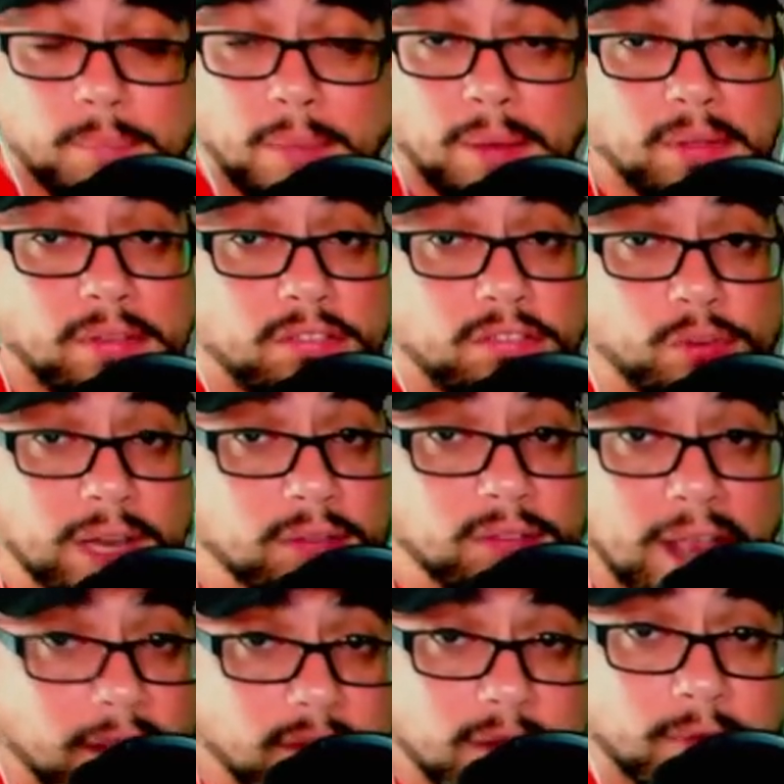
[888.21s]
Maybe strange
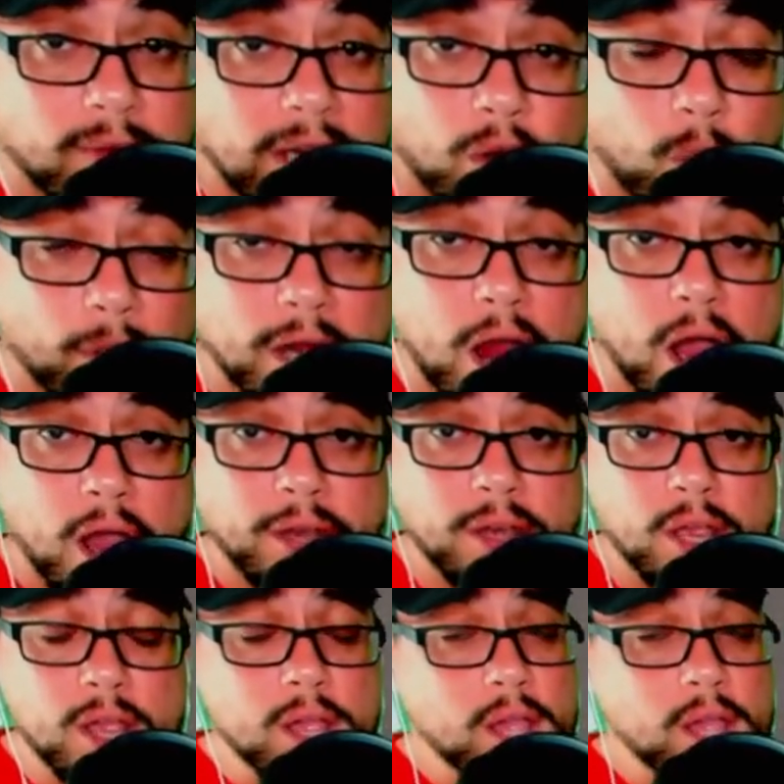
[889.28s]
activity going on.